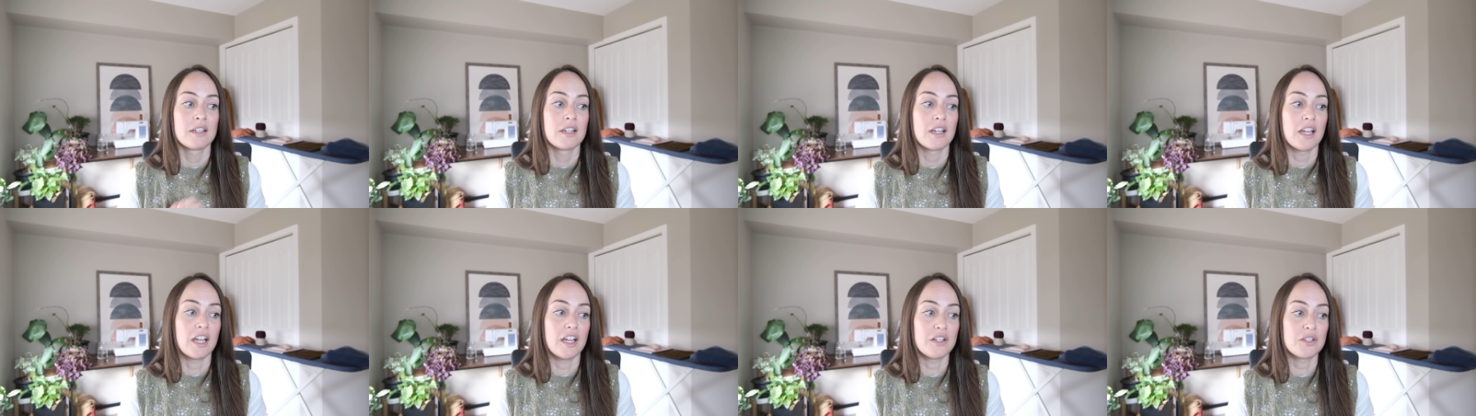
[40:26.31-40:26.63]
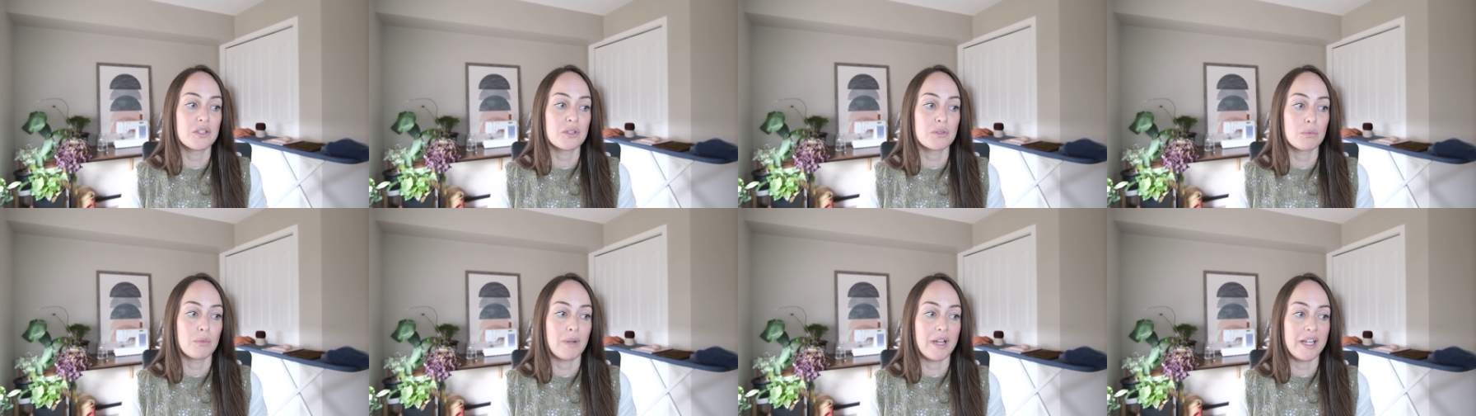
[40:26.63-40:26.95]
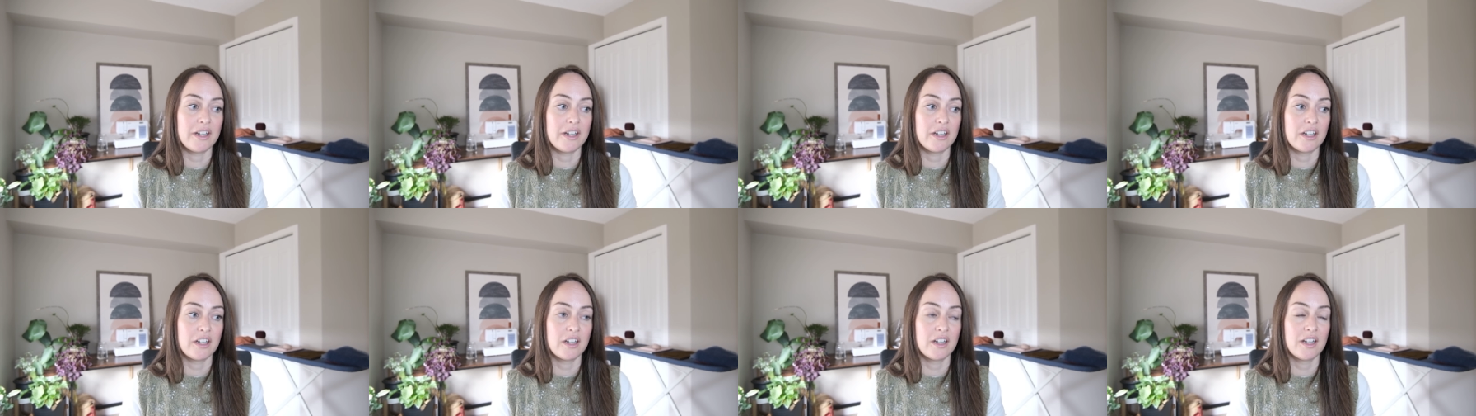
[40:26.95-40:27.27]
a
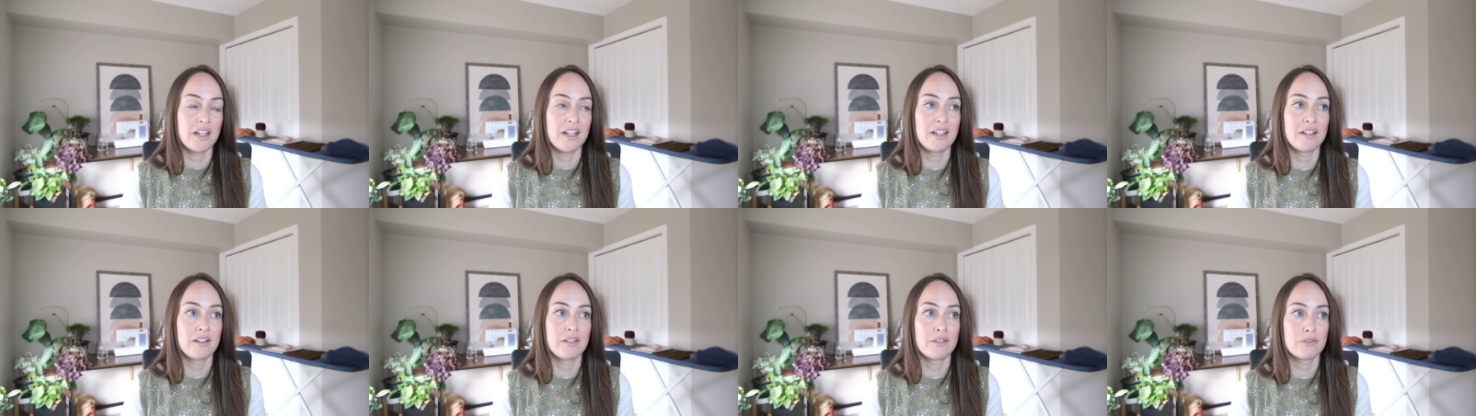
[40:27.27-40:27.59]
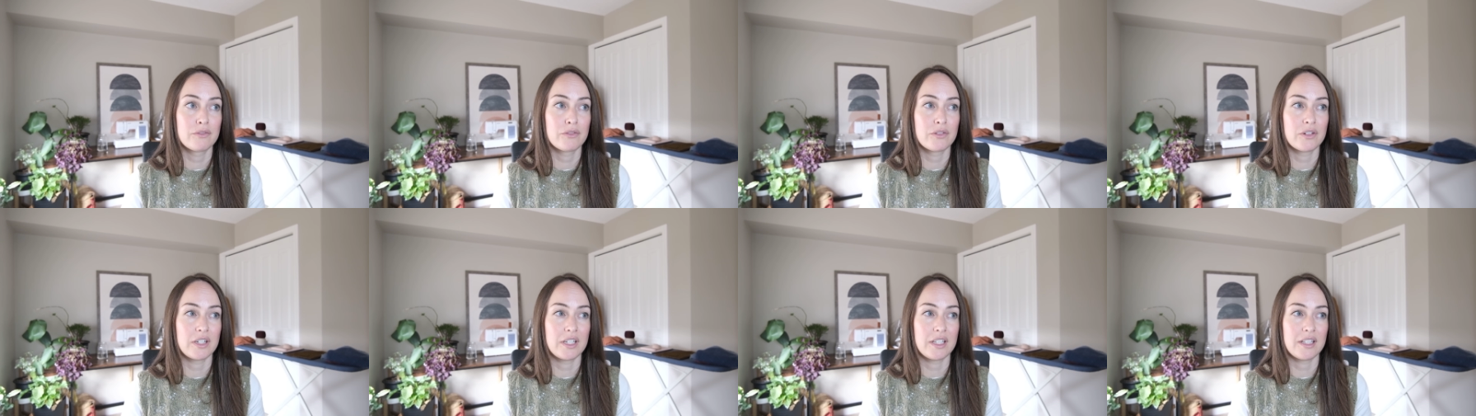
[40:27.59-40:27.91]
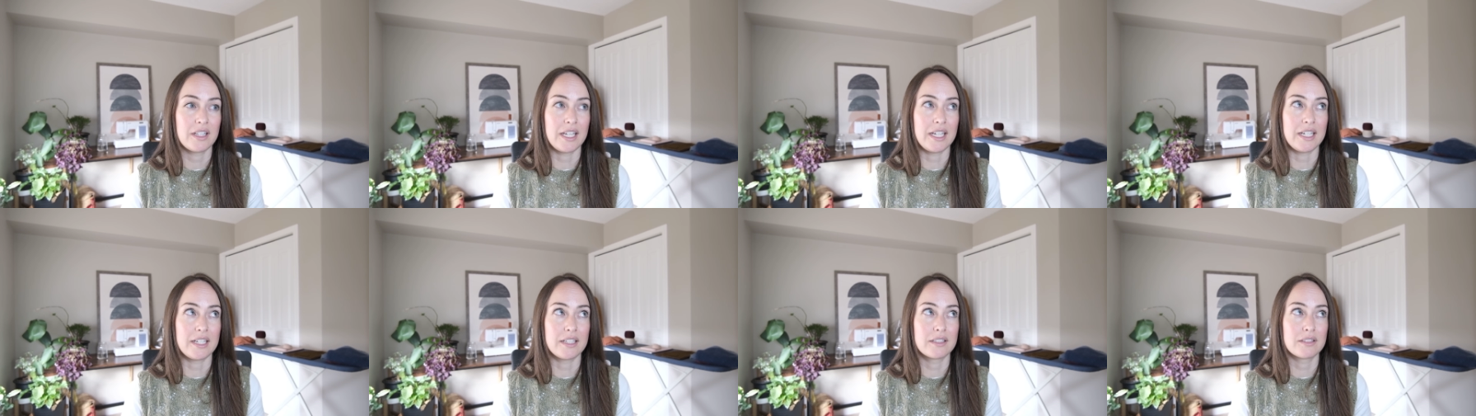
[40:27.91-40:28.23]
sweater for
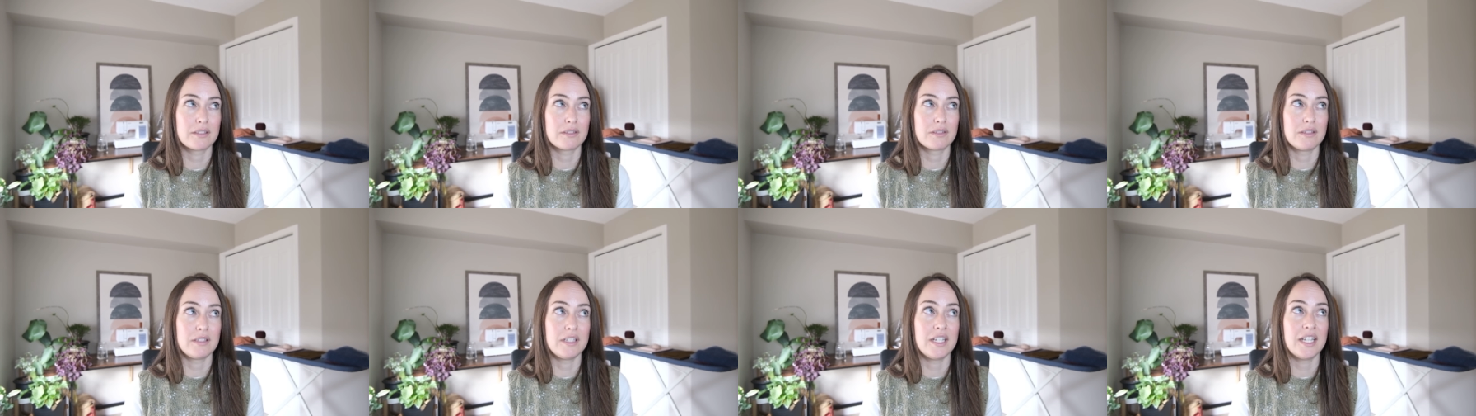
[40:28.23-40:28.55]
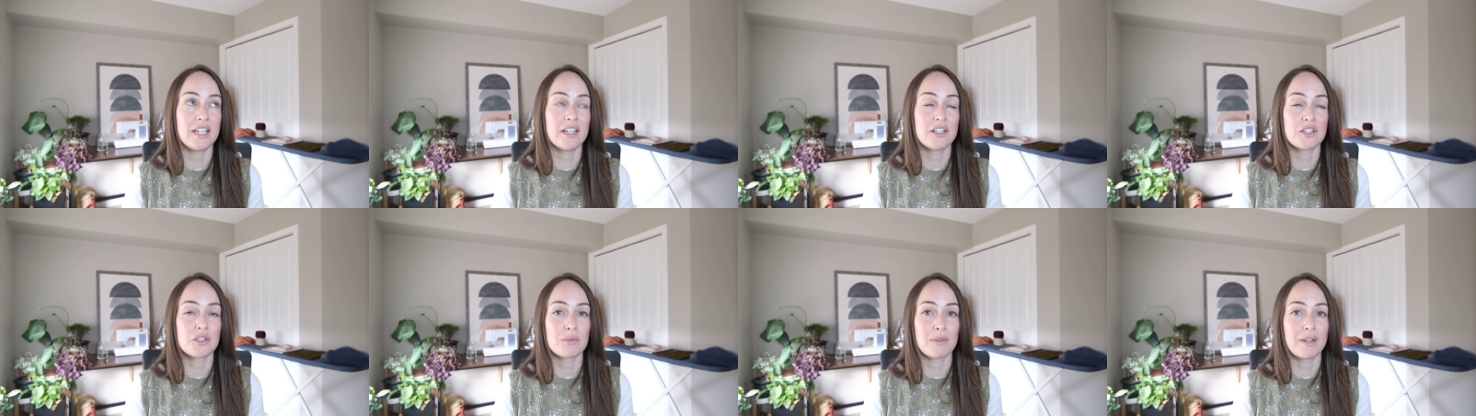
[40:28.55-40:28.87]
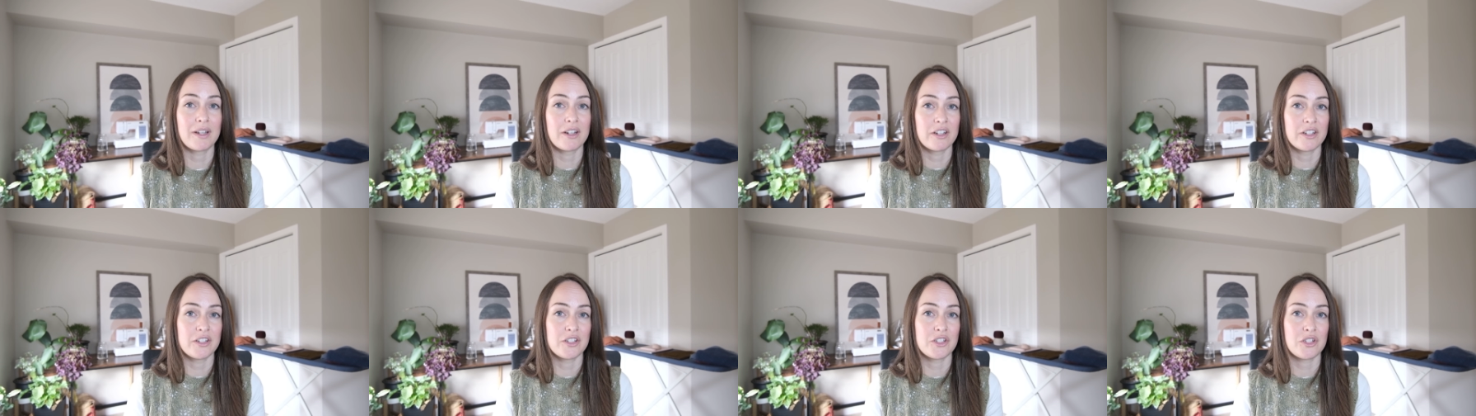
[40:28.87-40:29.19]
like knit a
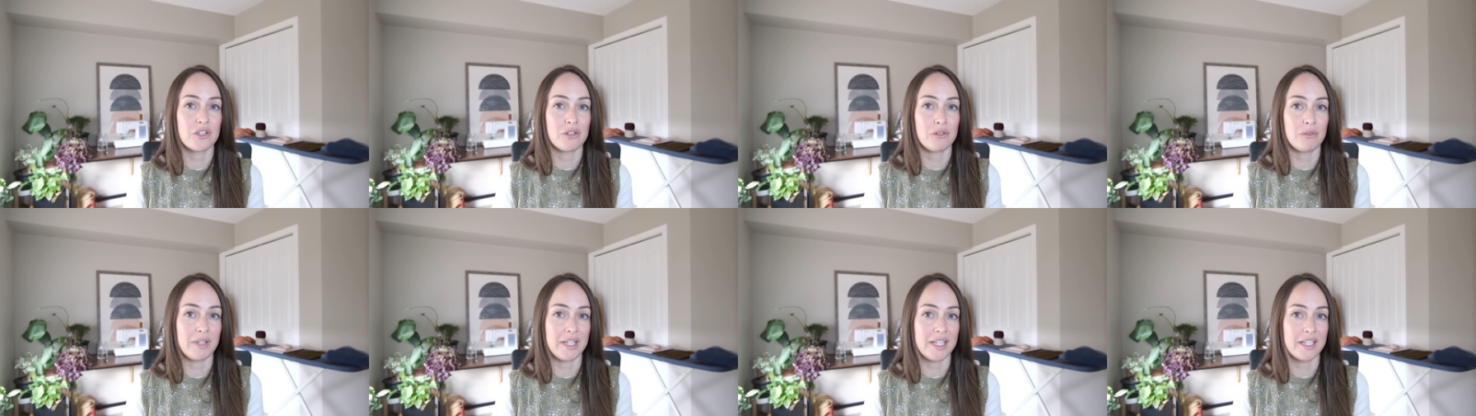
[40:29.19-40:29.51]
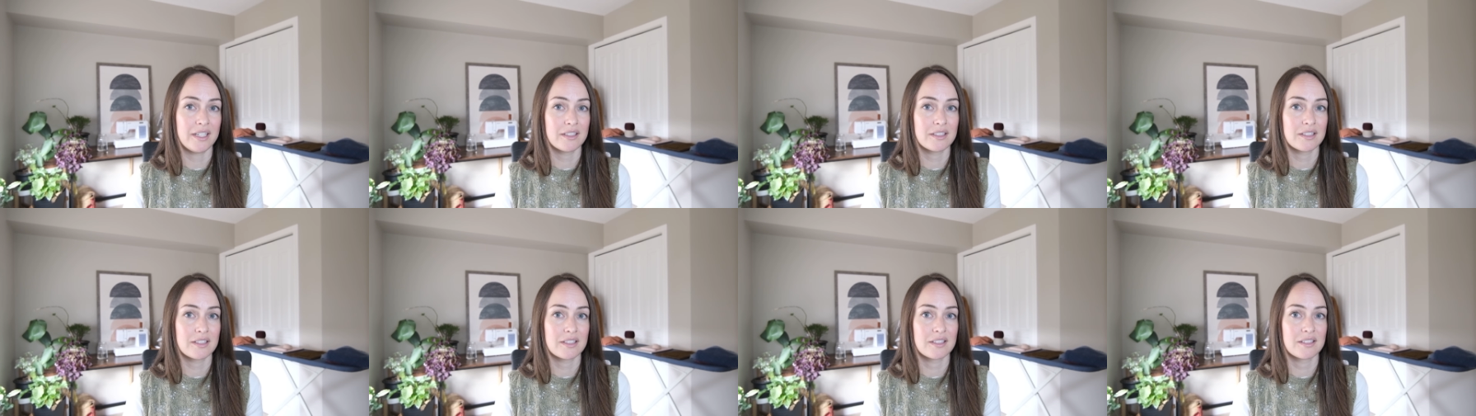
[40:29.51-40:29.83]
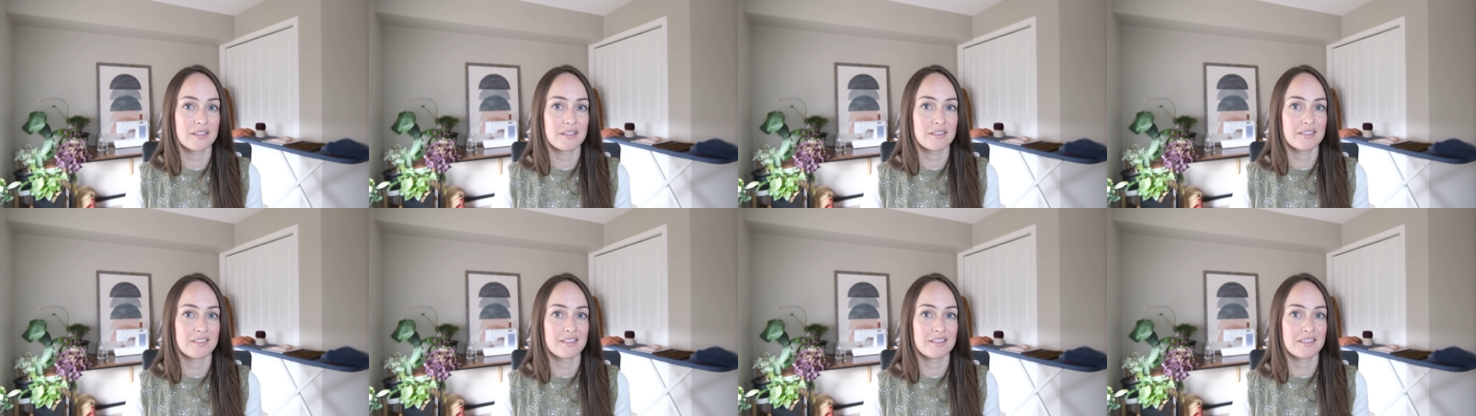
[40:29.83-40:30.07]
sweater in two weeks.